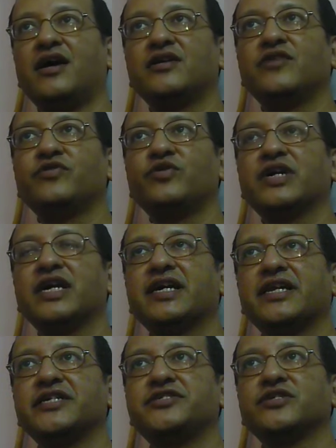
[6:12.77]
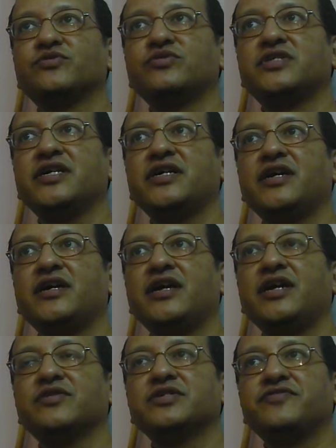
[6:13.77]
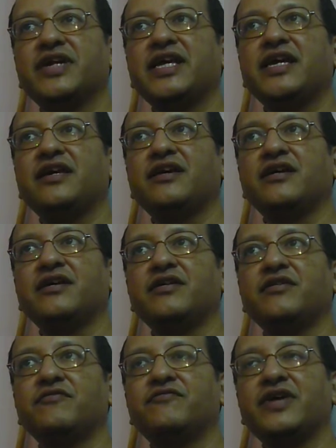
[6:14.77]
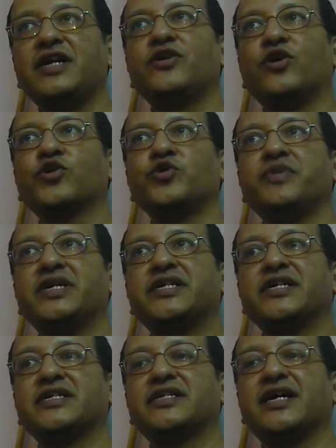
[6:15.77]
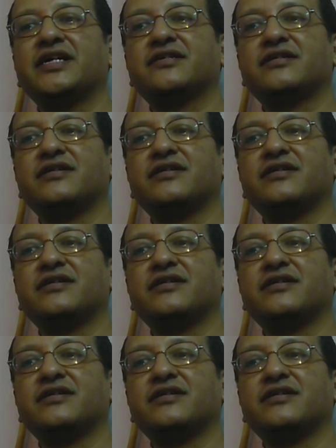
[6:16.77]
If you look at Ganesh Chatrudi, it was very well documented that